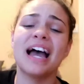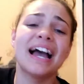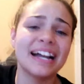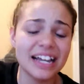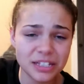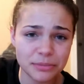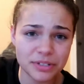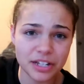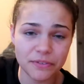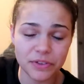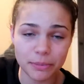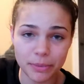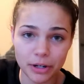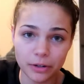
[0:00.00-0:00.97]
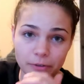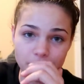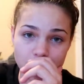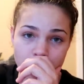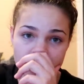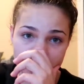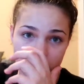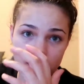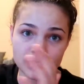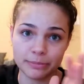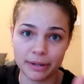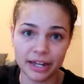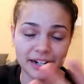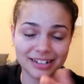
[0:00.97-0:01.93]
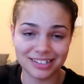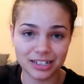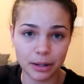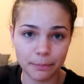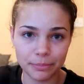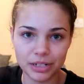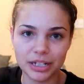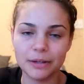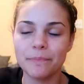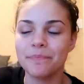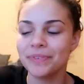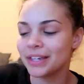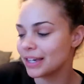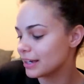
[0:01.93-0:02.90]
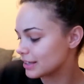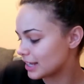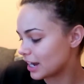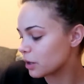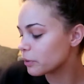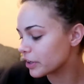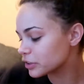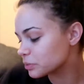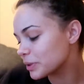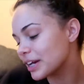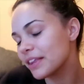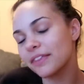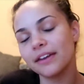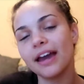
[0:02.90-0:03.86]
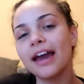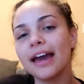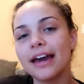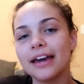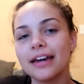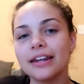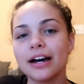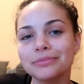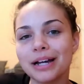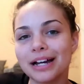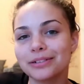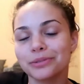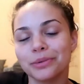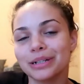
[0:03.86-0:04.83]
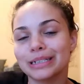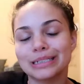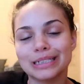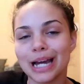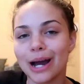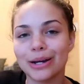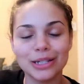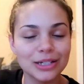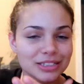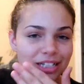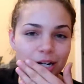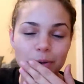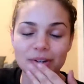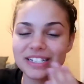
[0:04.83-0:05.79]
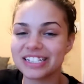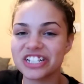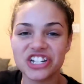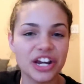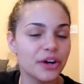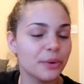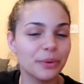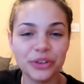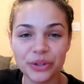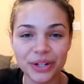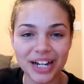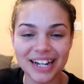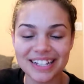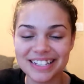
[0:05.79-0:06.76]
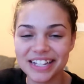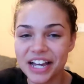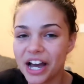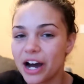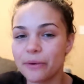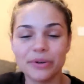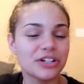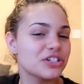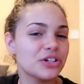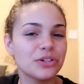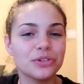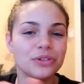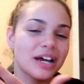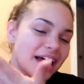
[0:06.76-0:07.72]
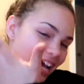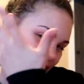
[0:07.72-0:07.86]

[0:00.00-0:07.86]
I got some stuff in the mail from a cosmetics company that I worked with, and I just wanted to see how it looked, and I wanted to share it with you guys. I want to show you